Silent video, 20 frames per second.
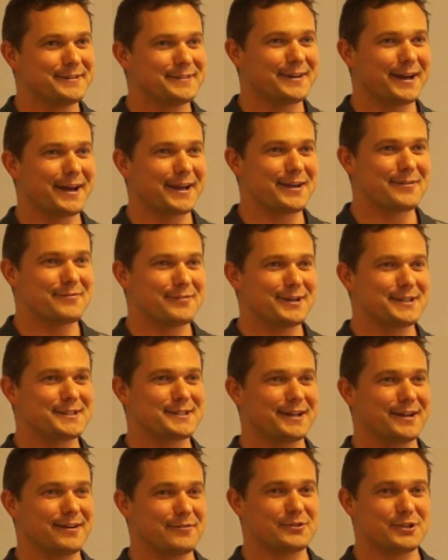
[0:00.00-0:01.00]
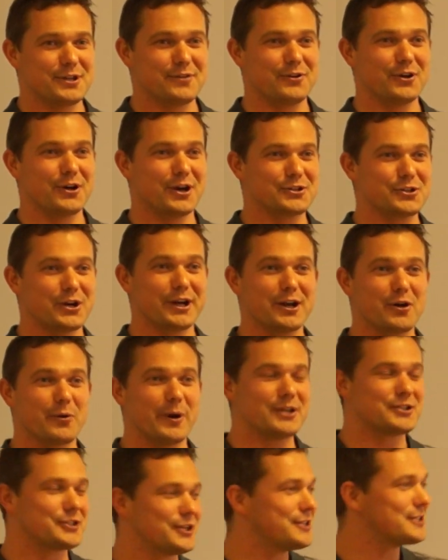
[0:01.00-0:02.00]
thank you for listening. And if you guys got any
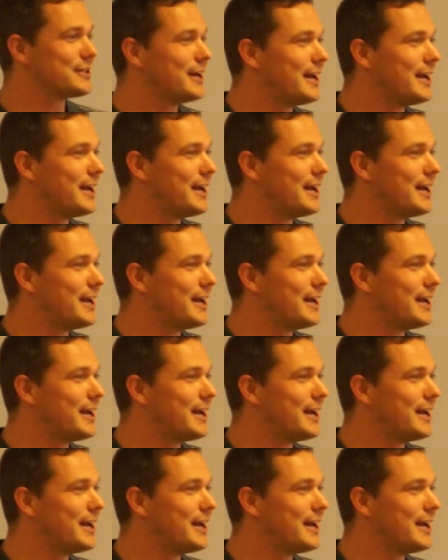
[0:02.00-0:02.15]
questions.